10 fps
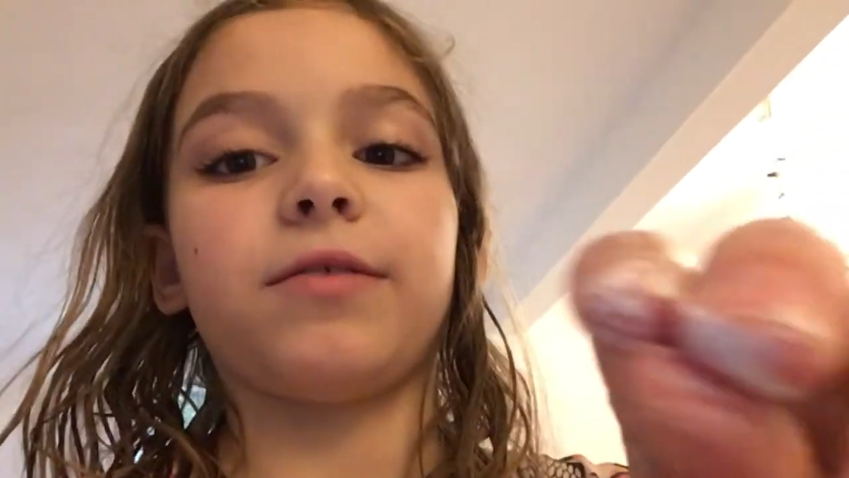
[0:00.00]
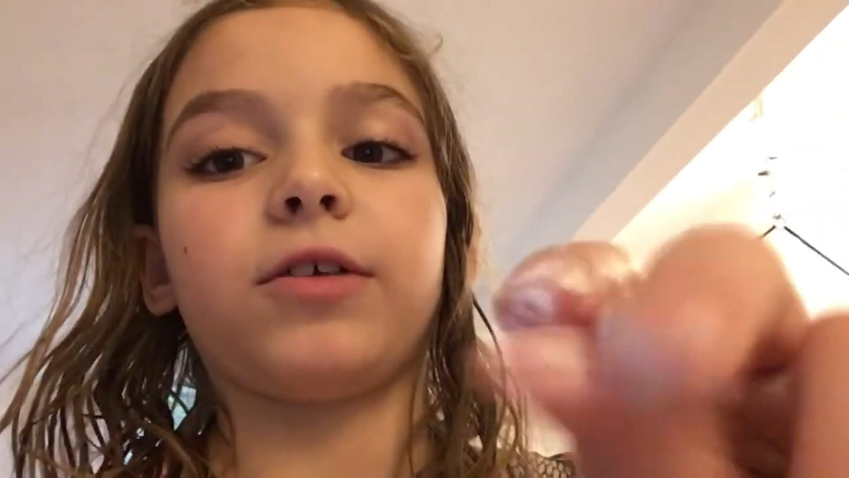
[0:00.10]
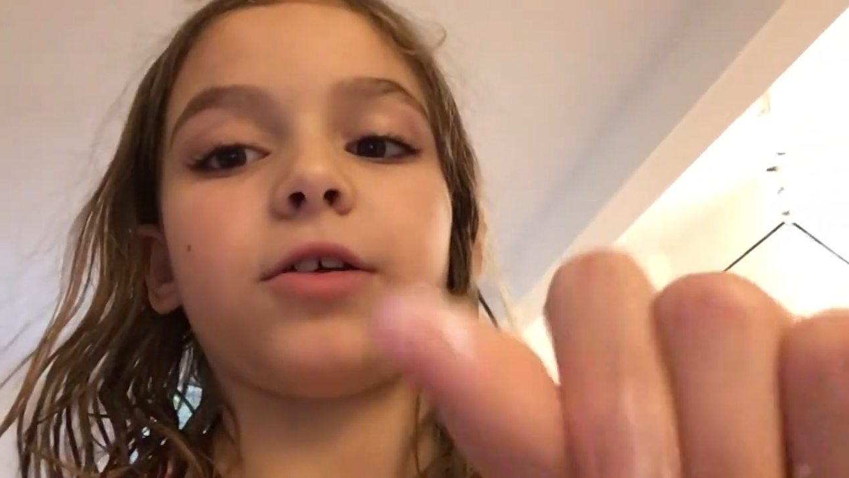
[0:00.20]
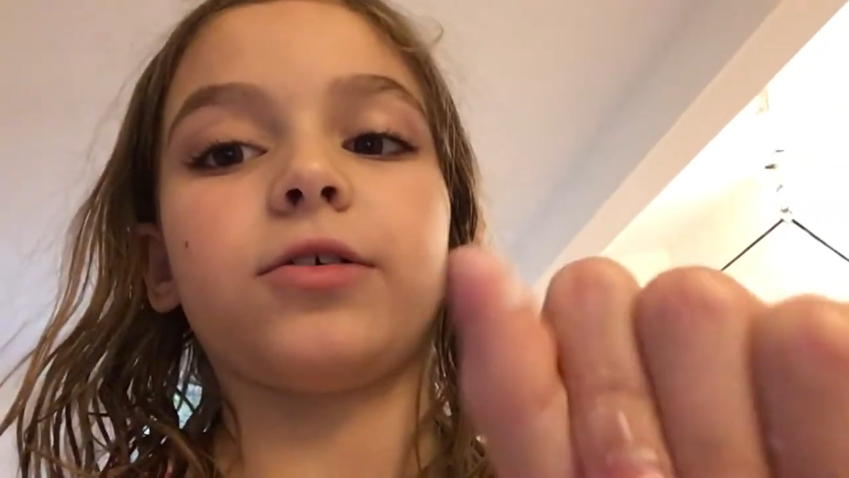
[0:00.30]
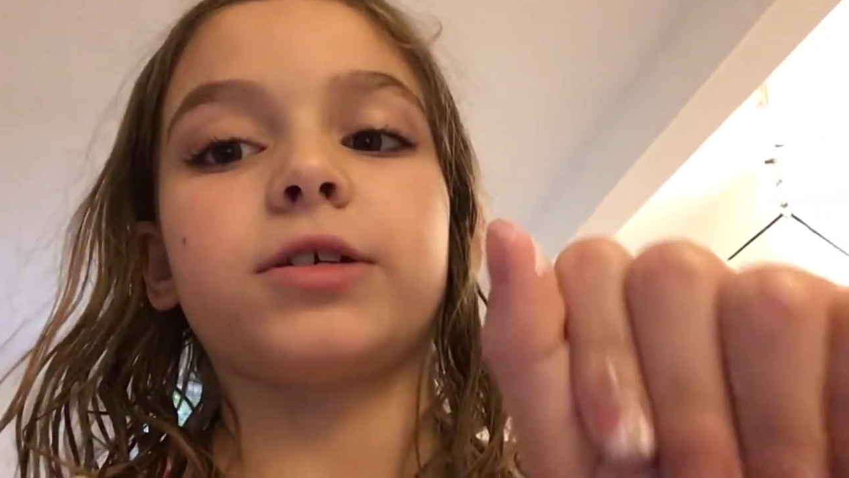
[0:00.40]

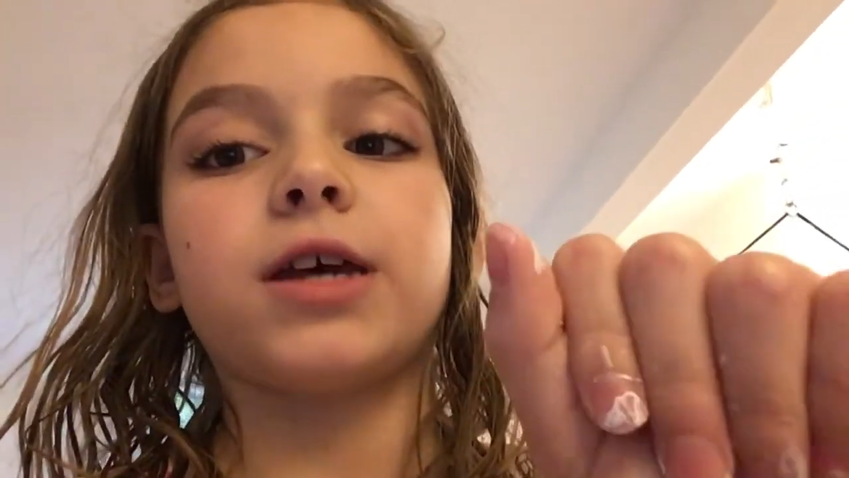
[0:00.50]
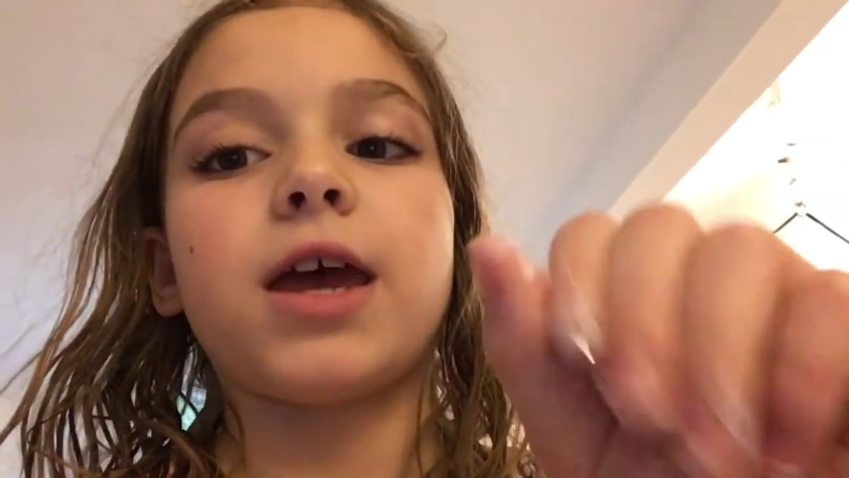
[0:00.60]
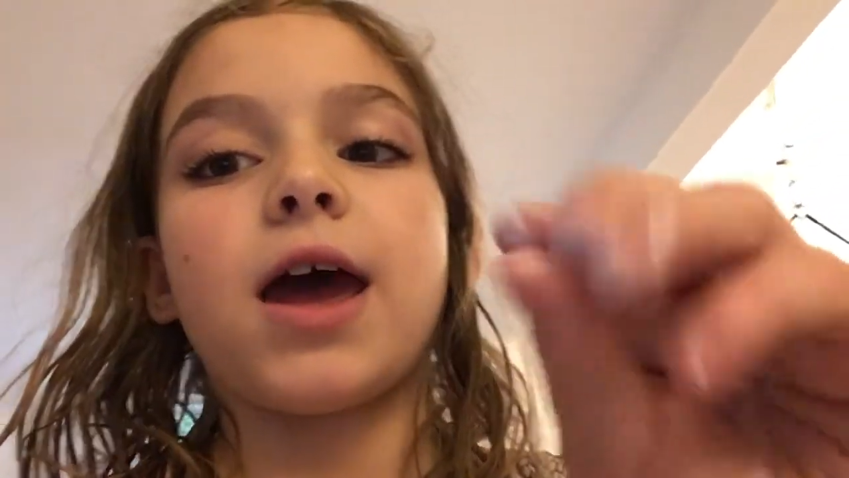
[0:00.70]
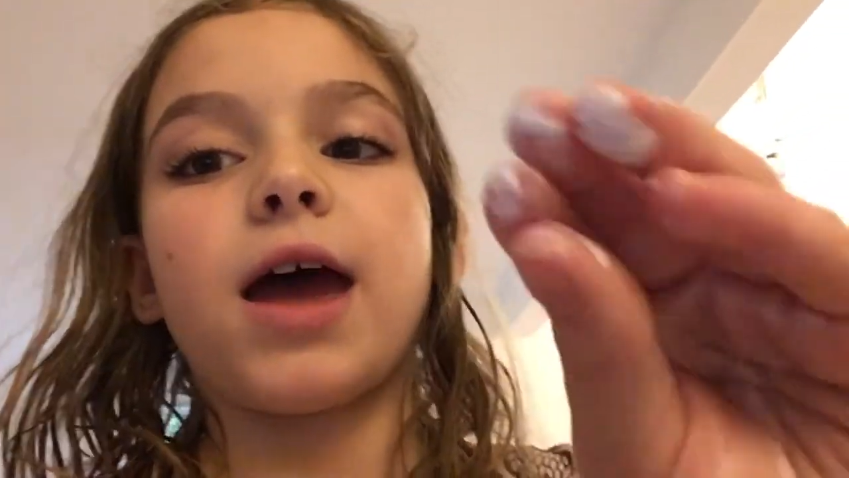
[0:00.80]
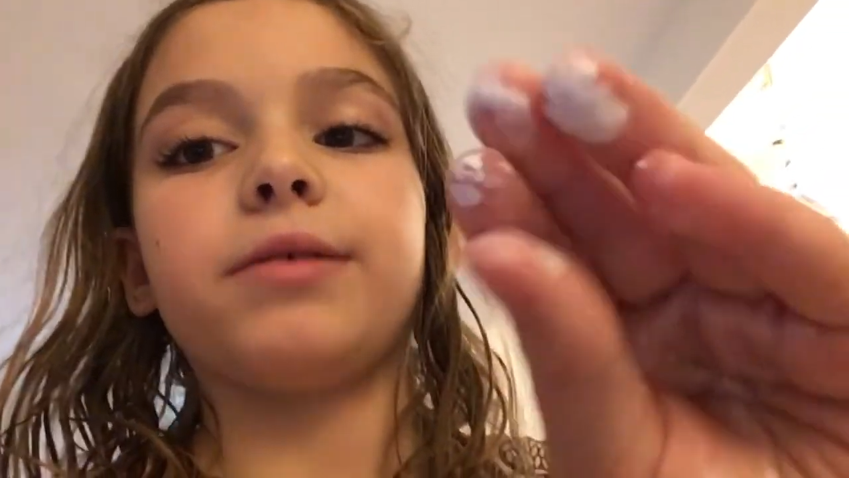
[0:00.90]
fingers,
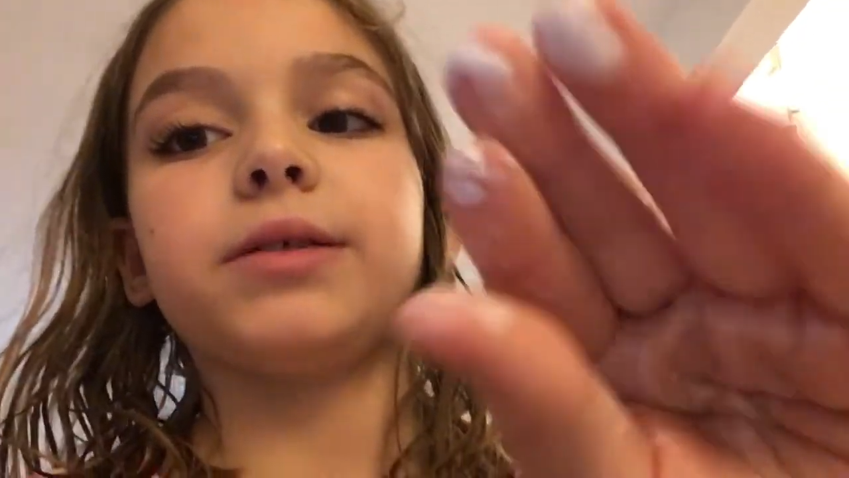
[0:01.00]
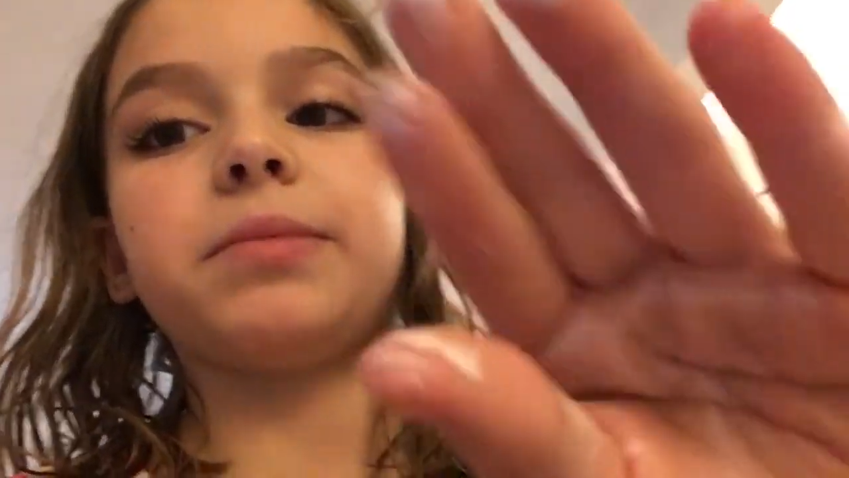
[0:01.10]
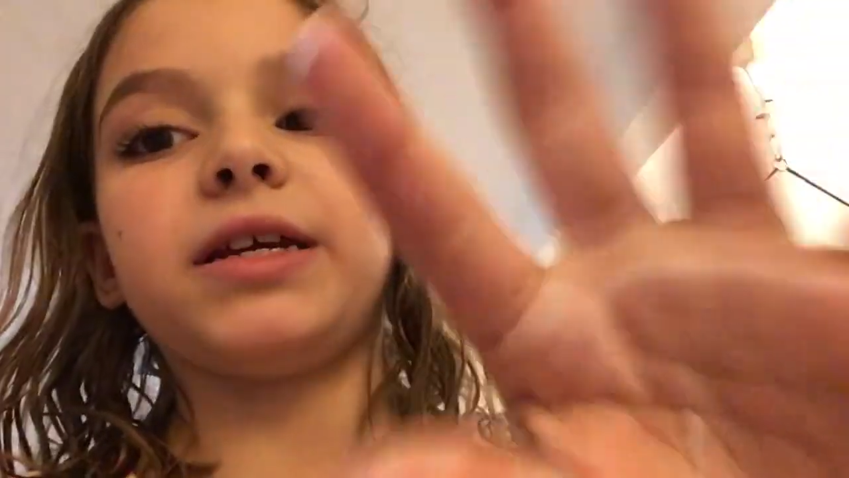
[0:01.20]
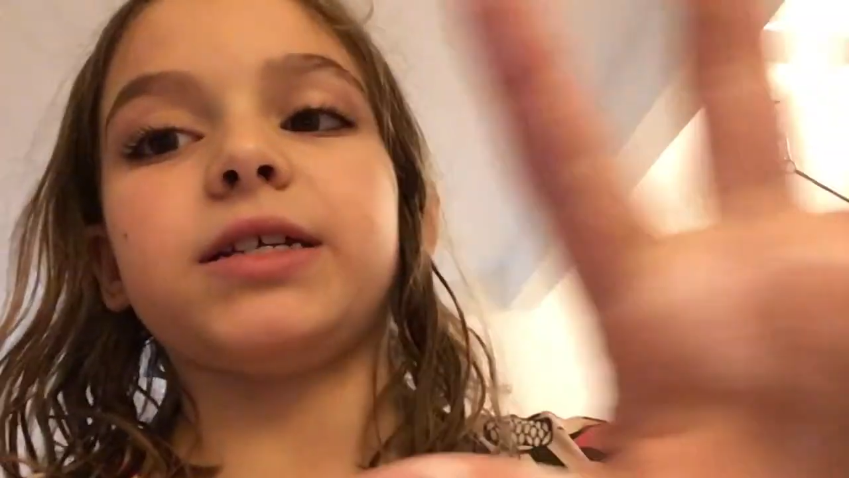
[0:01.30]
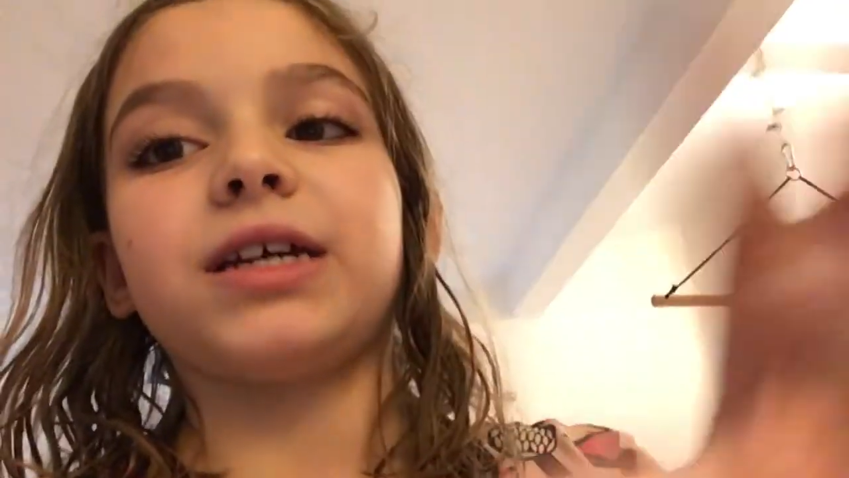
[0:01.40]
I was
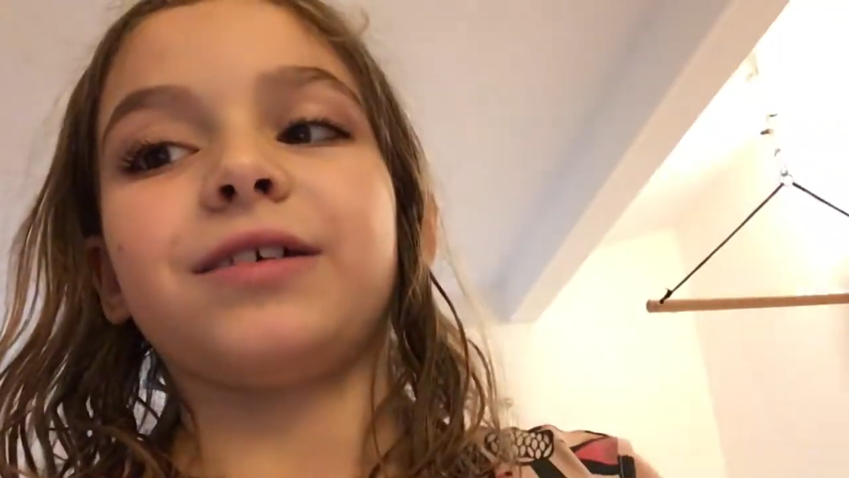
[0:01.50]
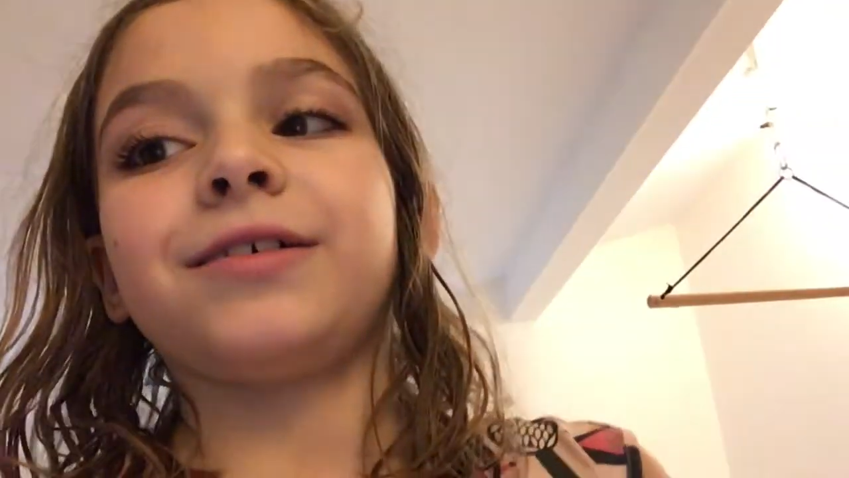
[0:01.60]
painting.